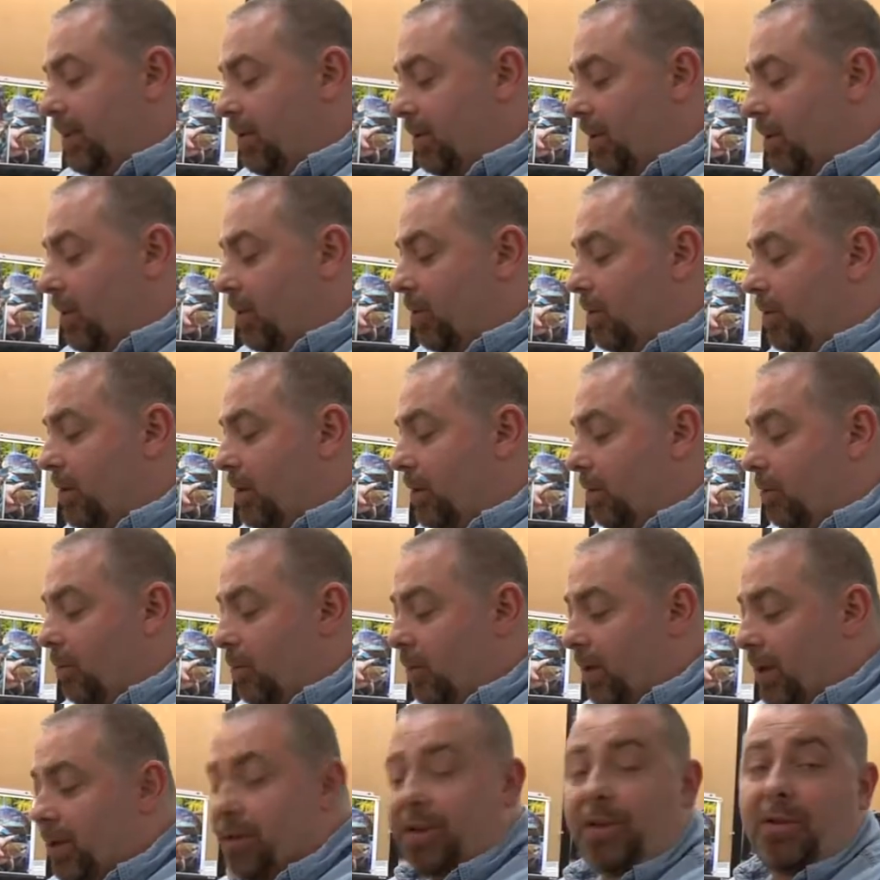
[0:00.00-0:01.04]
their own
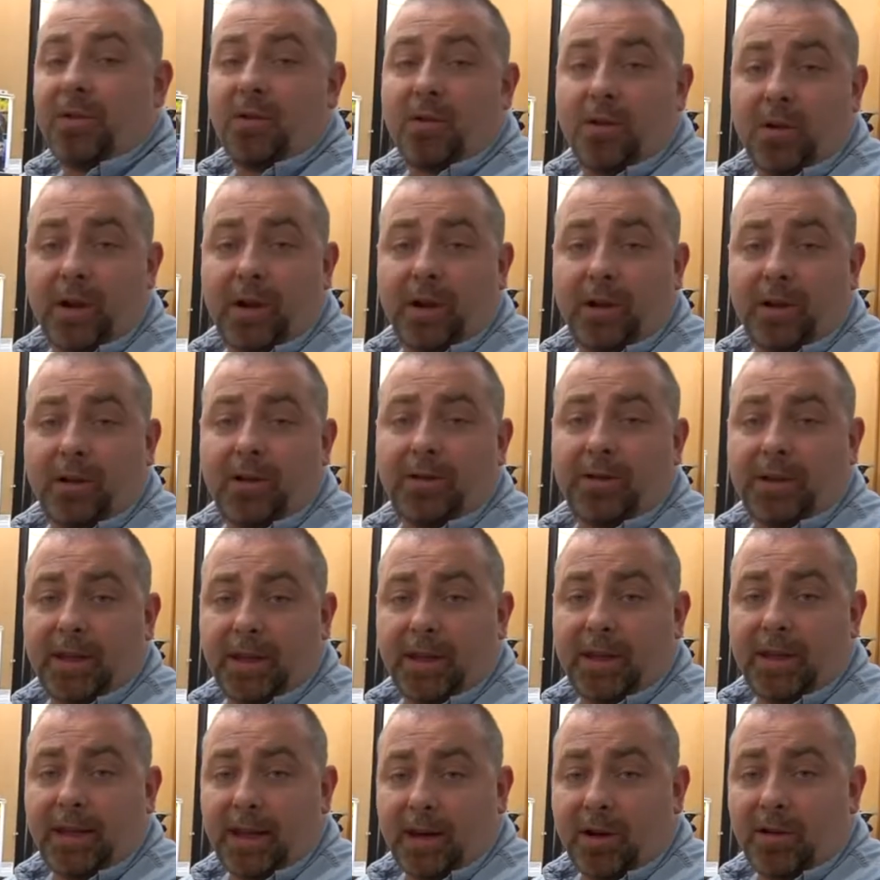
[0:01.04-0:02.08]
compressor oil
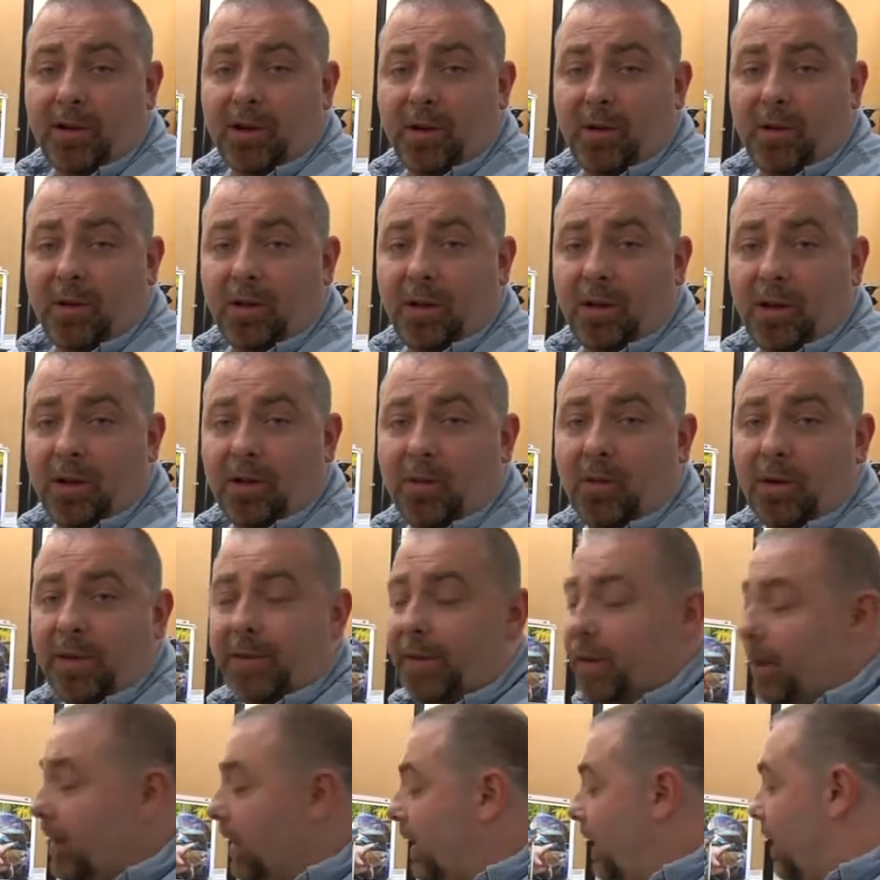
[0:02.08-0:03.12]
that'll go along
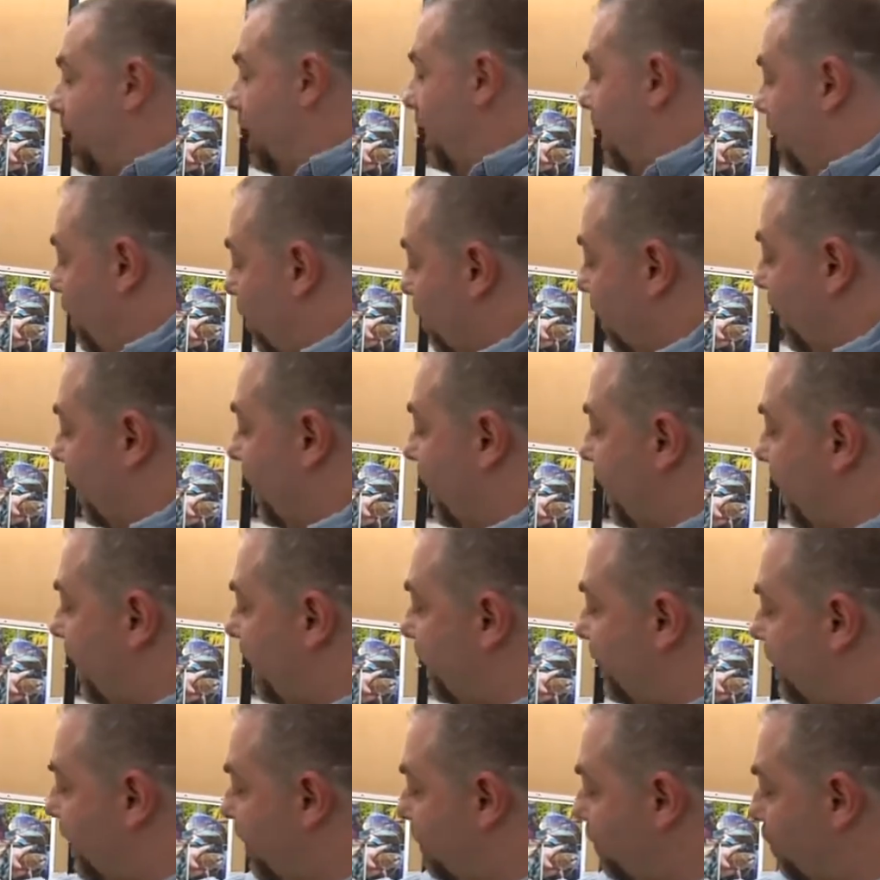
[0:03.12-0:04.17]
with it. We're going to
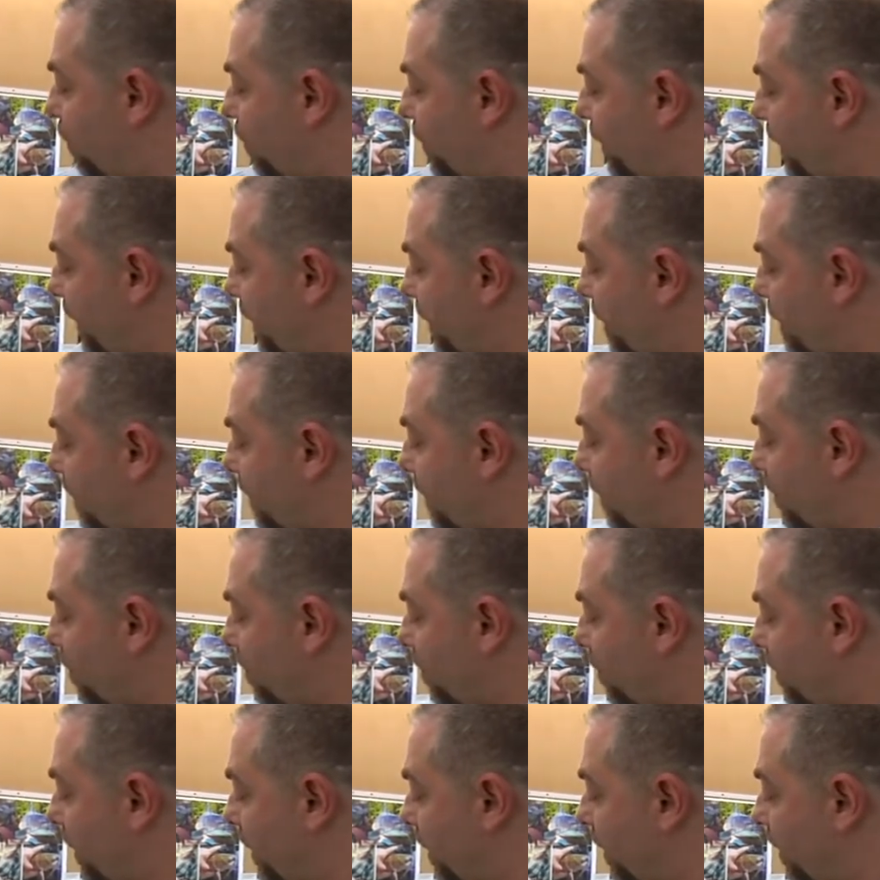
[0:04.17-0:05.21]
end up putting our
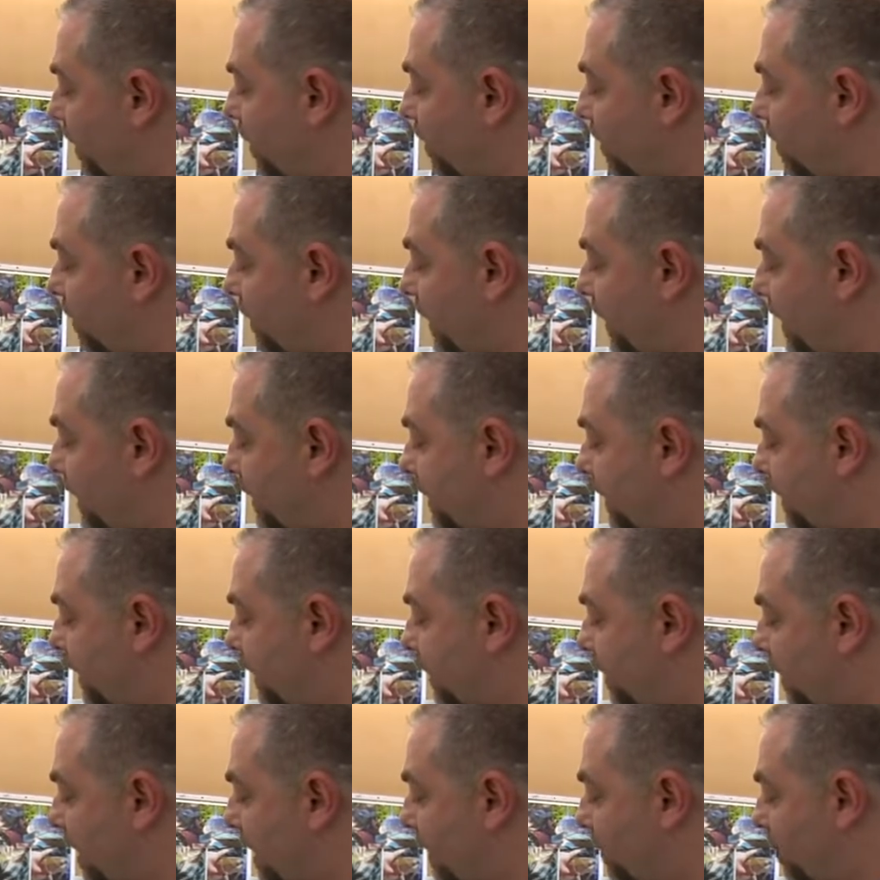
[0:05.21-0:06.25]
oil right into the
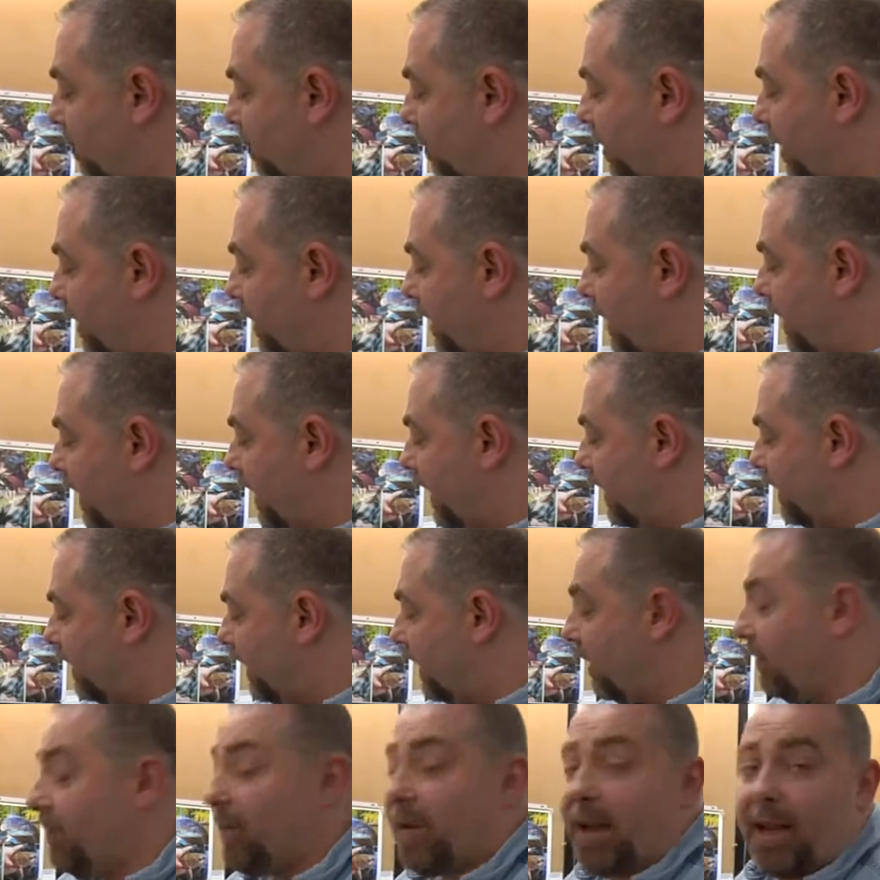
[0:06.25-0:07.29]
top where it
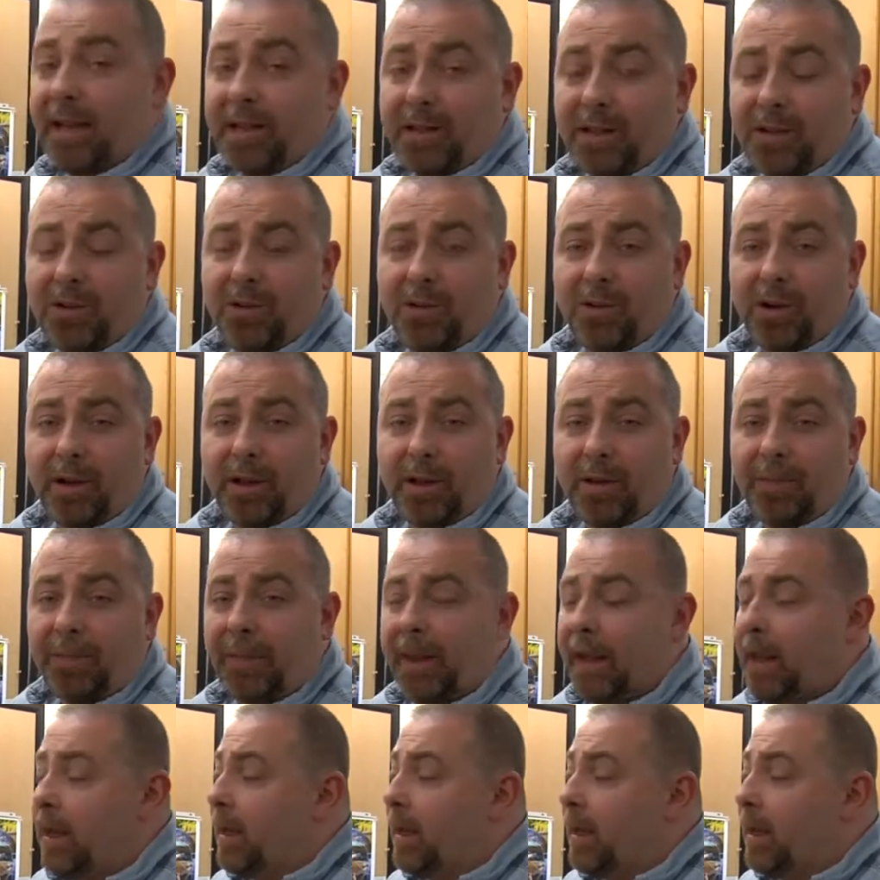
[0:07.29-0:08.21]
identifies as oil.